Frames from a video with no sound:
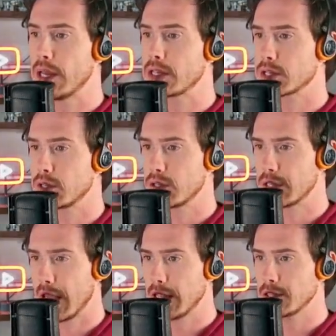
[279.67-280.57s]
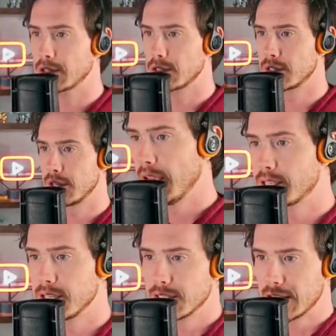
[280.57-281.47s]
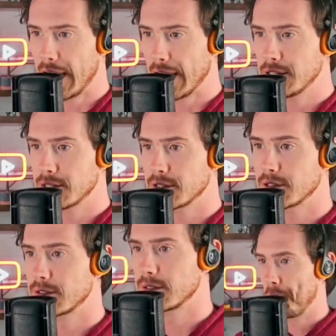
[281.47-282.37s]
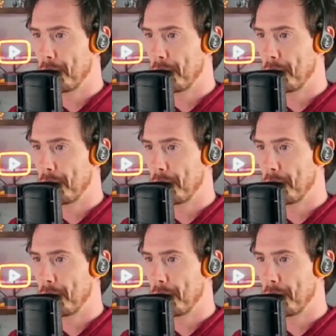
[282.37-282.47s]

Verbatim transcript: It's condensed. It's intense.